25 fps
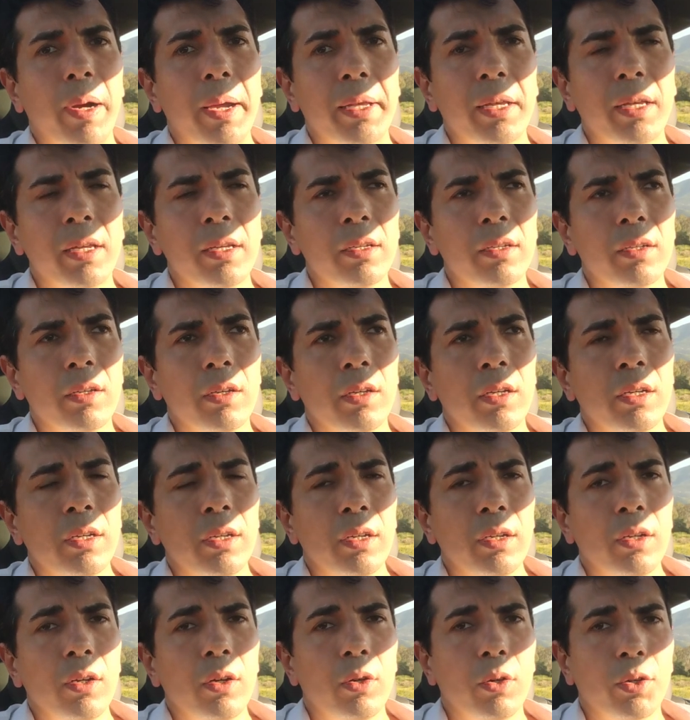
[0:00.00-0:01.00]
braking,
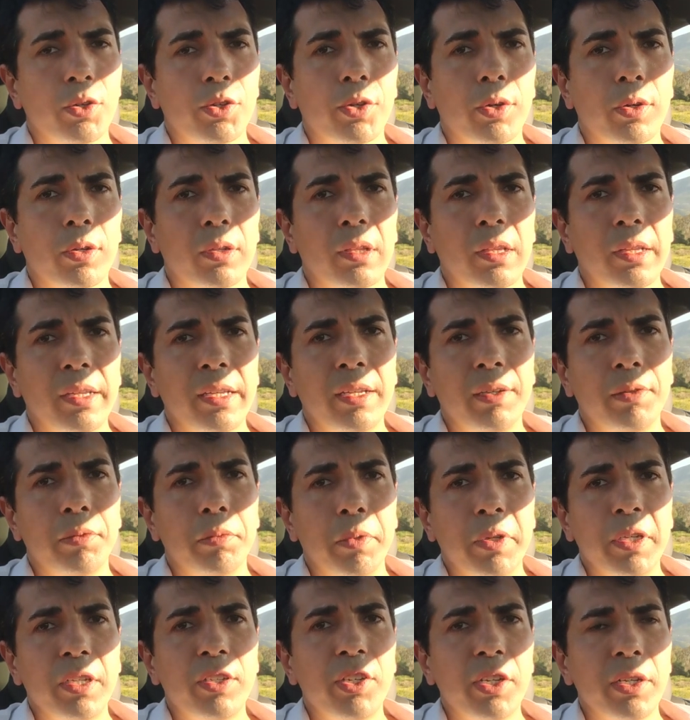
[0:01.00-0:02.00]
or shortly
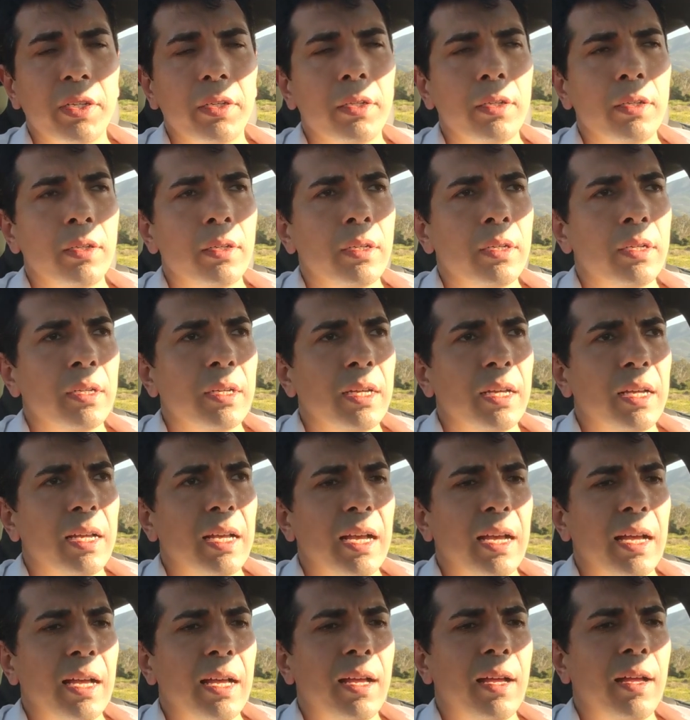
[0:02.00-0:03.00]
regen.
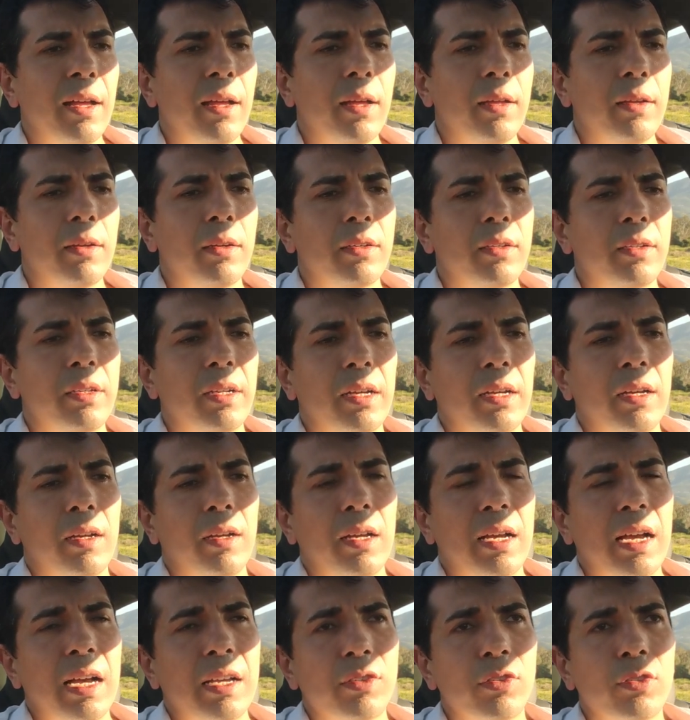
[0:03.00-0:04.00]
And
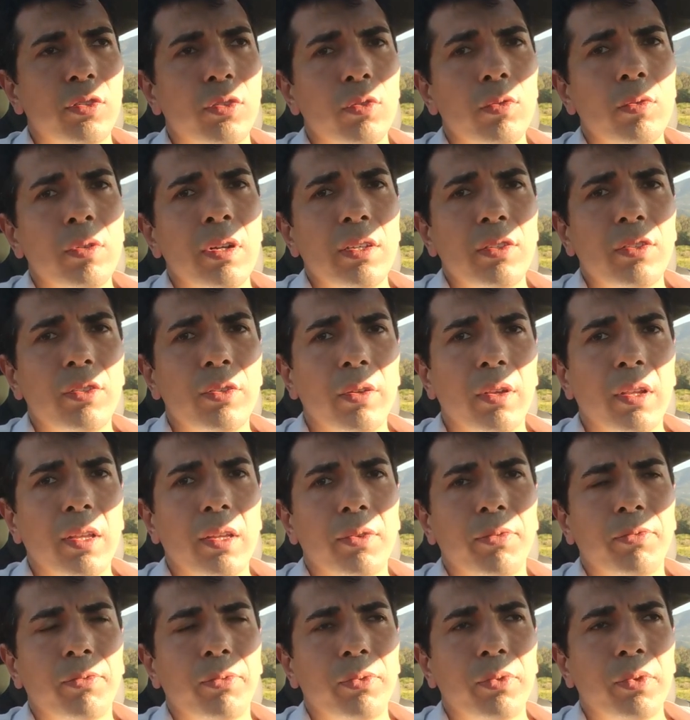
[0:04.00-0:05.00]
as soon as you
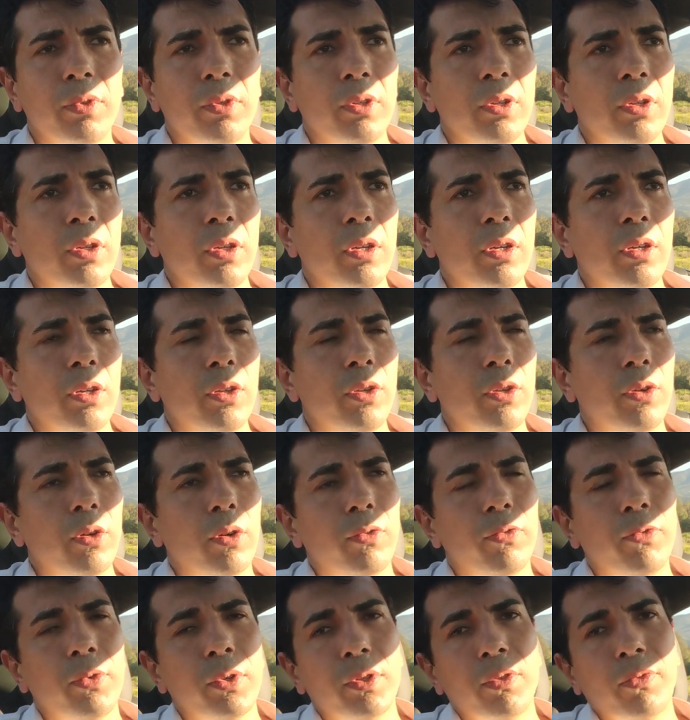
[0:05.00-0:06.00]
lift your
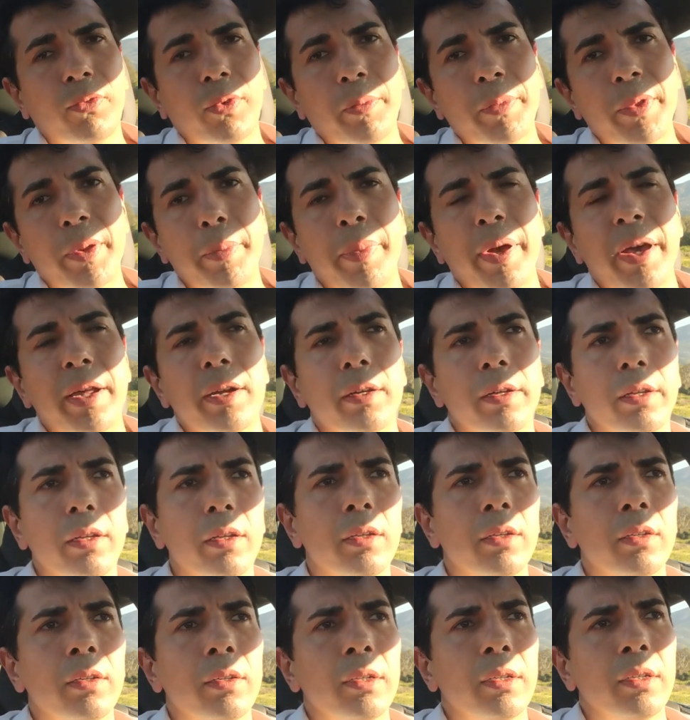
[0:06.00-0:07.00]
foot from the
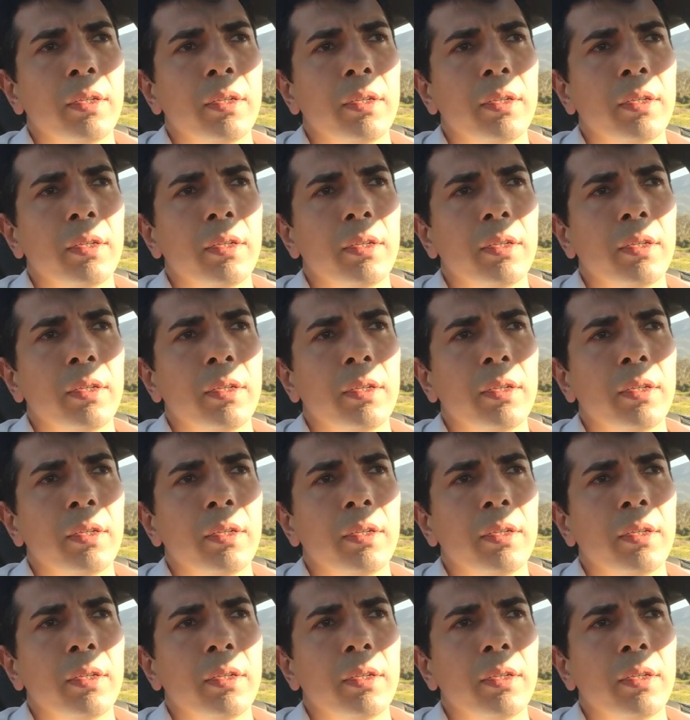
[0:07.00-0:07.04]
pedal,